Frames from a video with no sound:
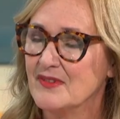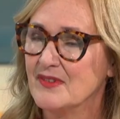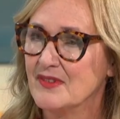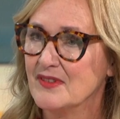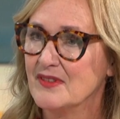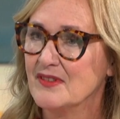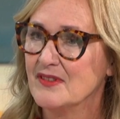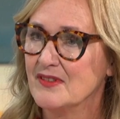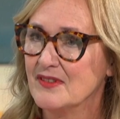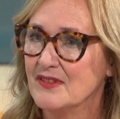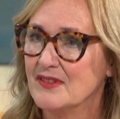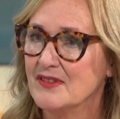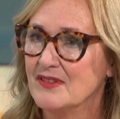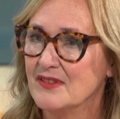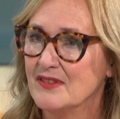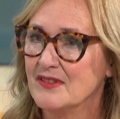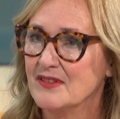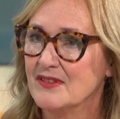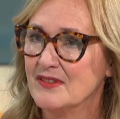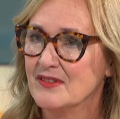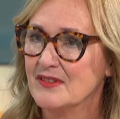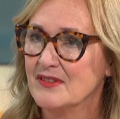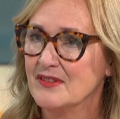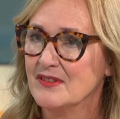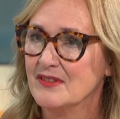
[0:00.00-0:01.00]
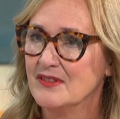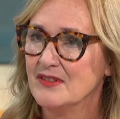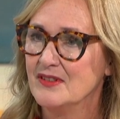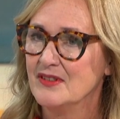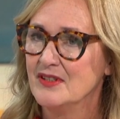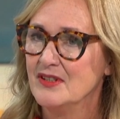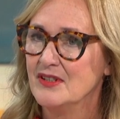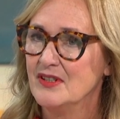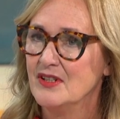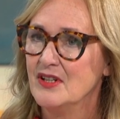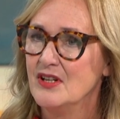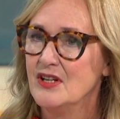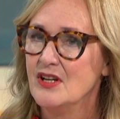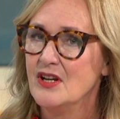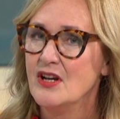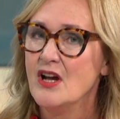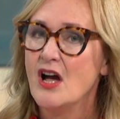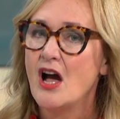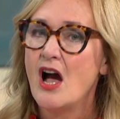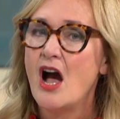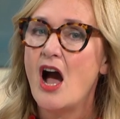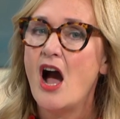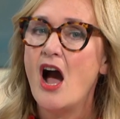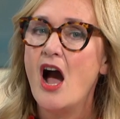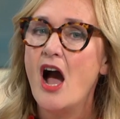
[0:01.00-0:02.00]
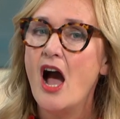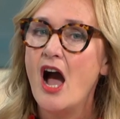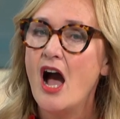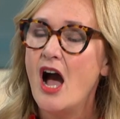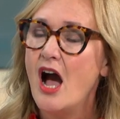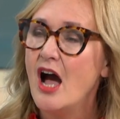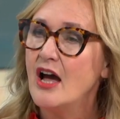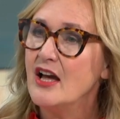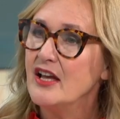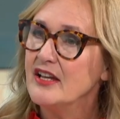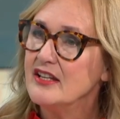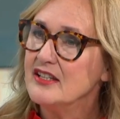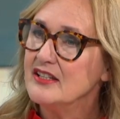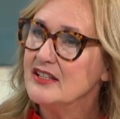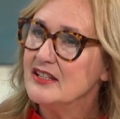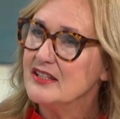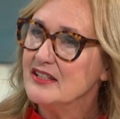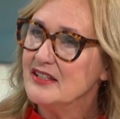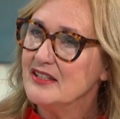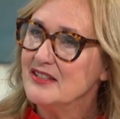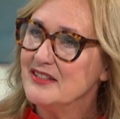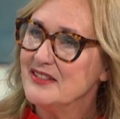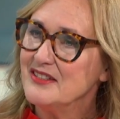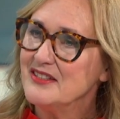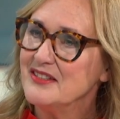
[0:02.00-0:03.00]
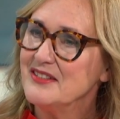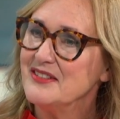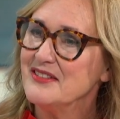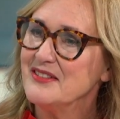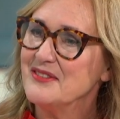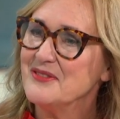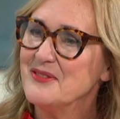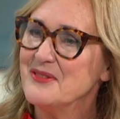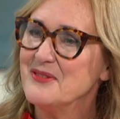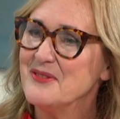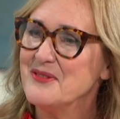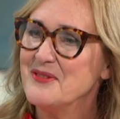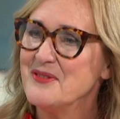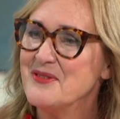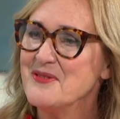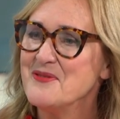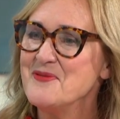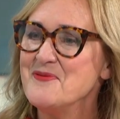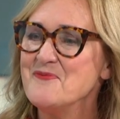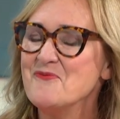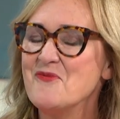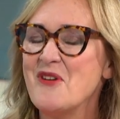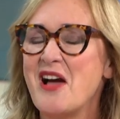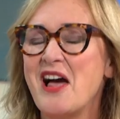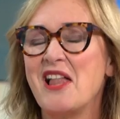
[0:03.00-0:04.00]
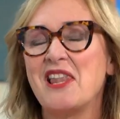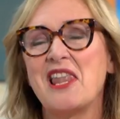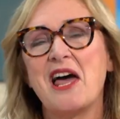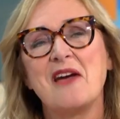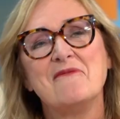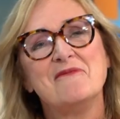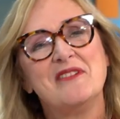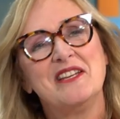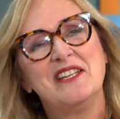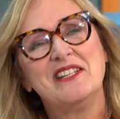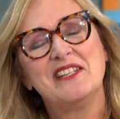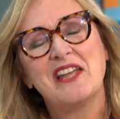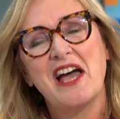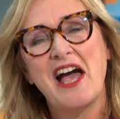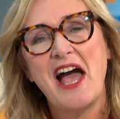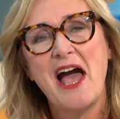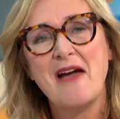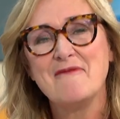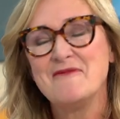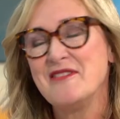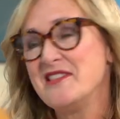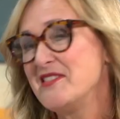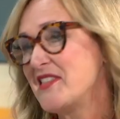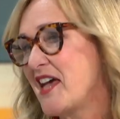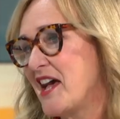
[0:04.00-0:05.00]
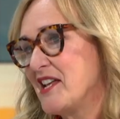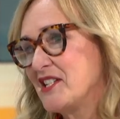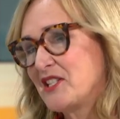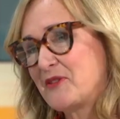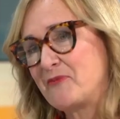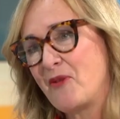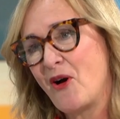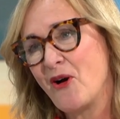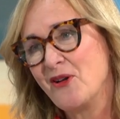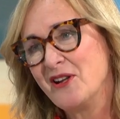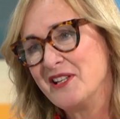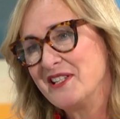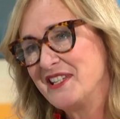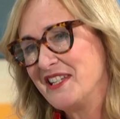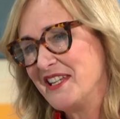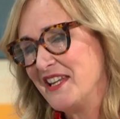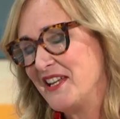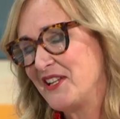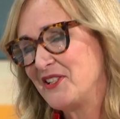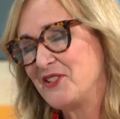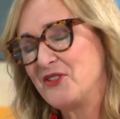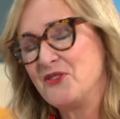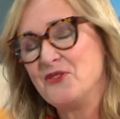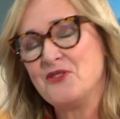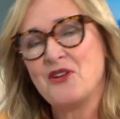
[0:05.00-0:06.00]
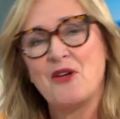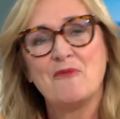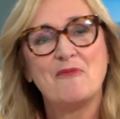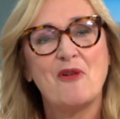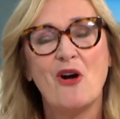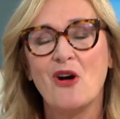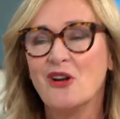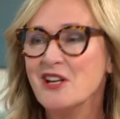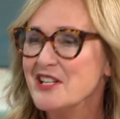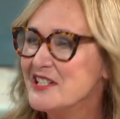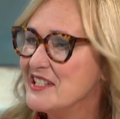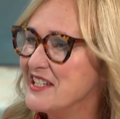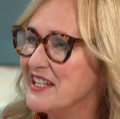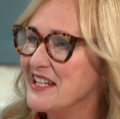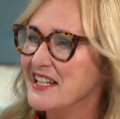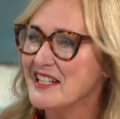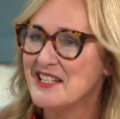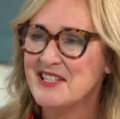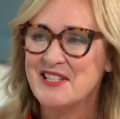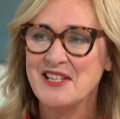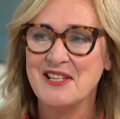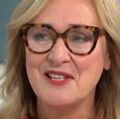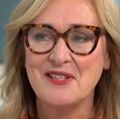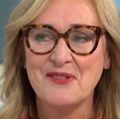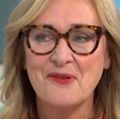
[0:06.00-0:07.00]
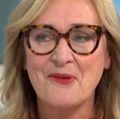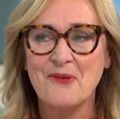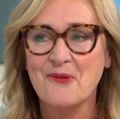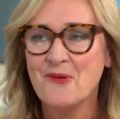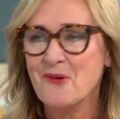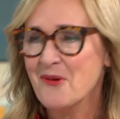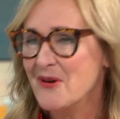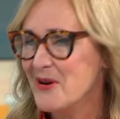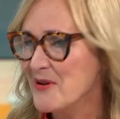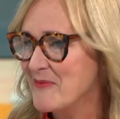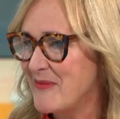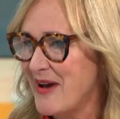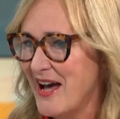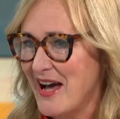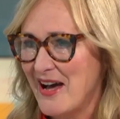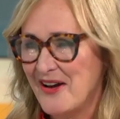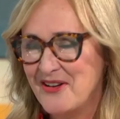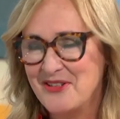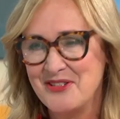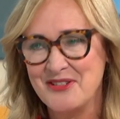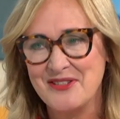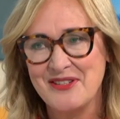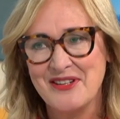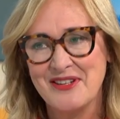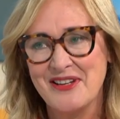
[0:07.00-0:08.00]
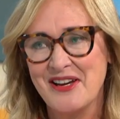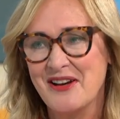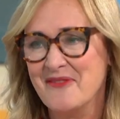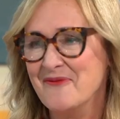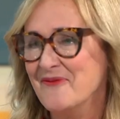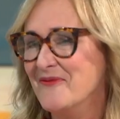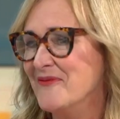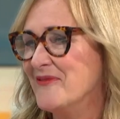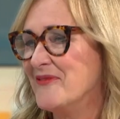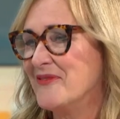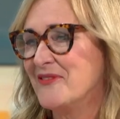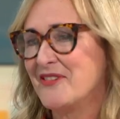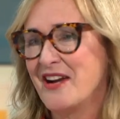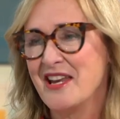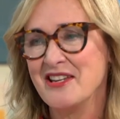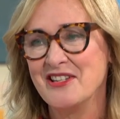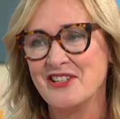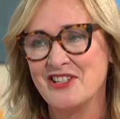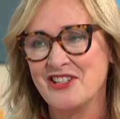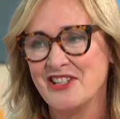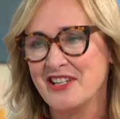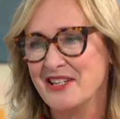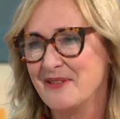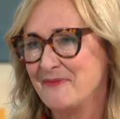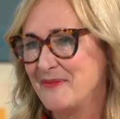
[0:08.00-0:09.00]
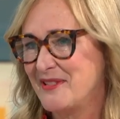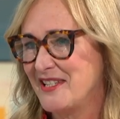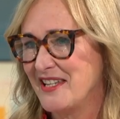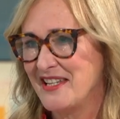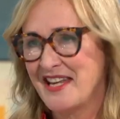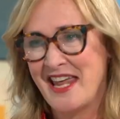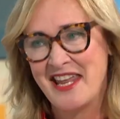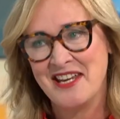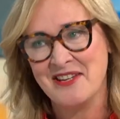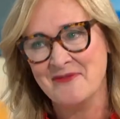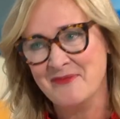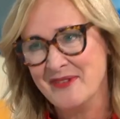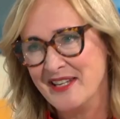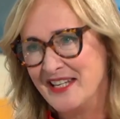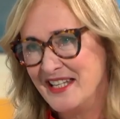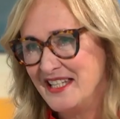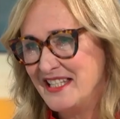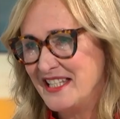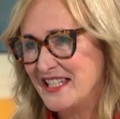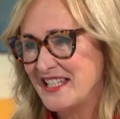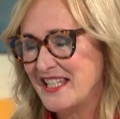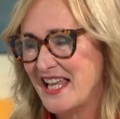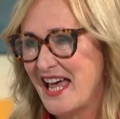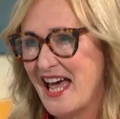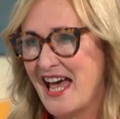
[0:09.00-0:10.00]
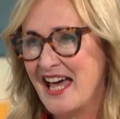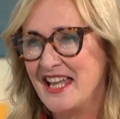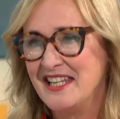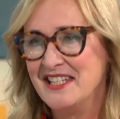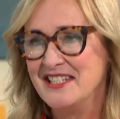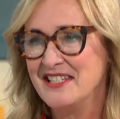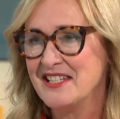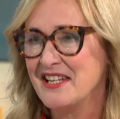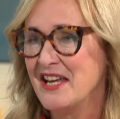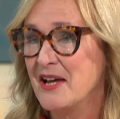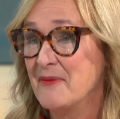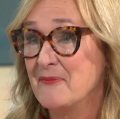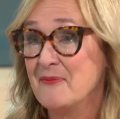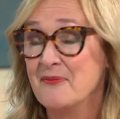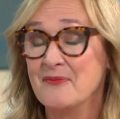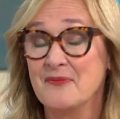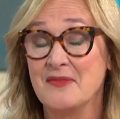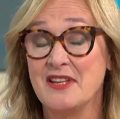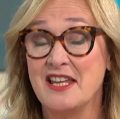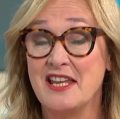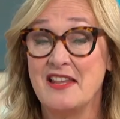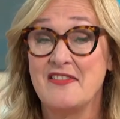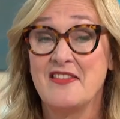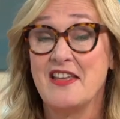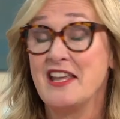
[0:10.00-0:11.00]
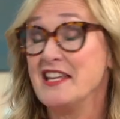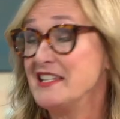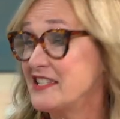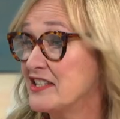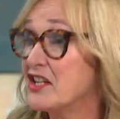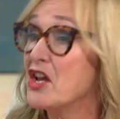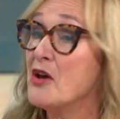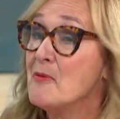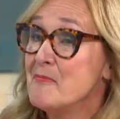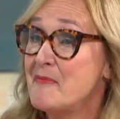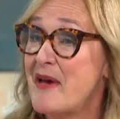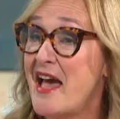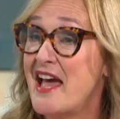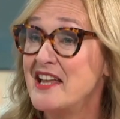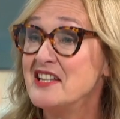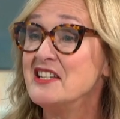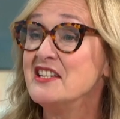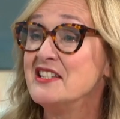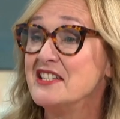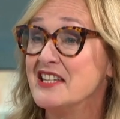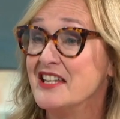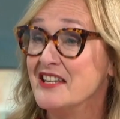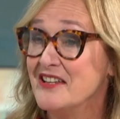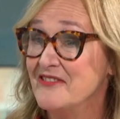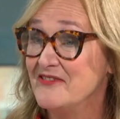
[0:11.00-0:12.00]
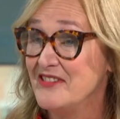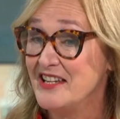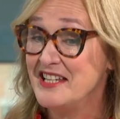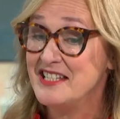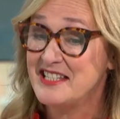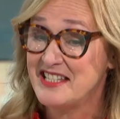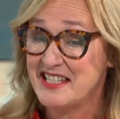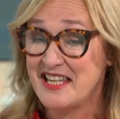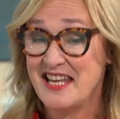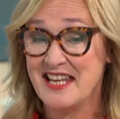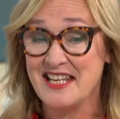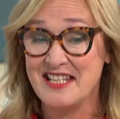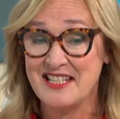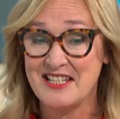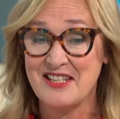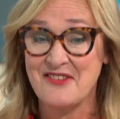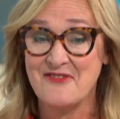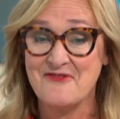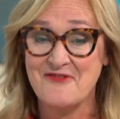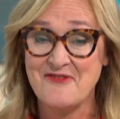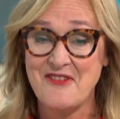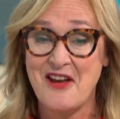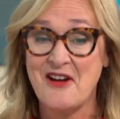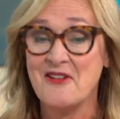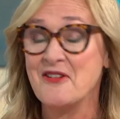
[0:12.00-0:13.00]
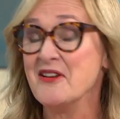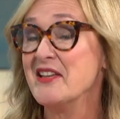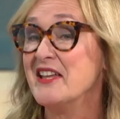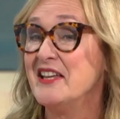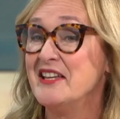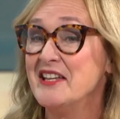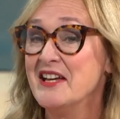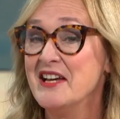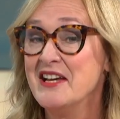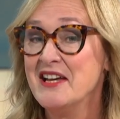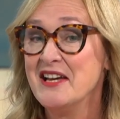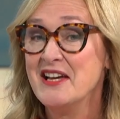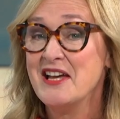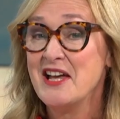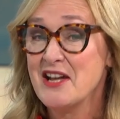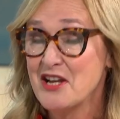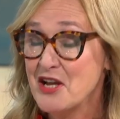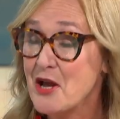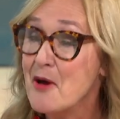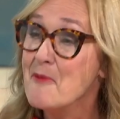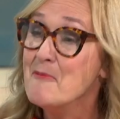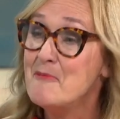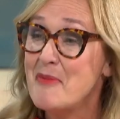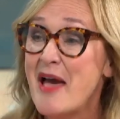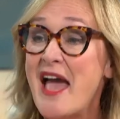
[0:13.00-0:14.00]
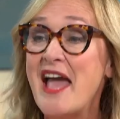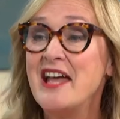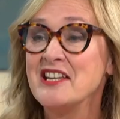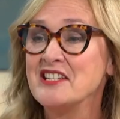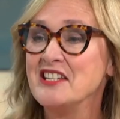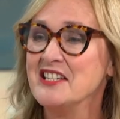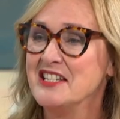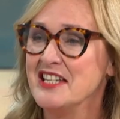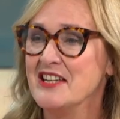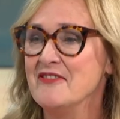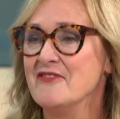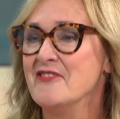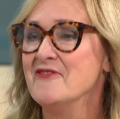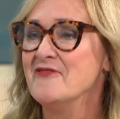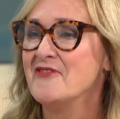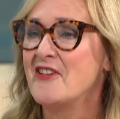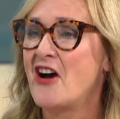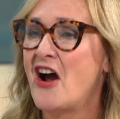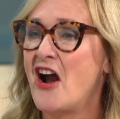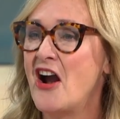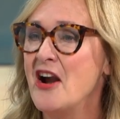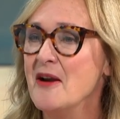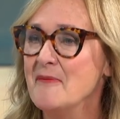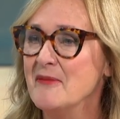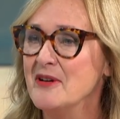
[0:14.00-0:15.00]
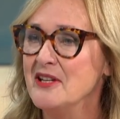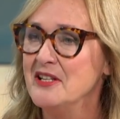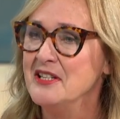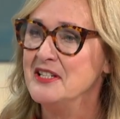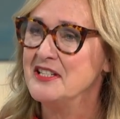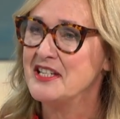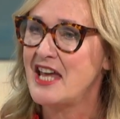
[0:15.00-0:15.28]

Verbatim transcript: over David Cameron, which just doesn't feel ah. like a healthy intention. Well, really, I mean, I mean that's politics. Minister. You know, politics is all about um, friendships and enemies, and um, it, it's competitive. It's it's a very competitive environment,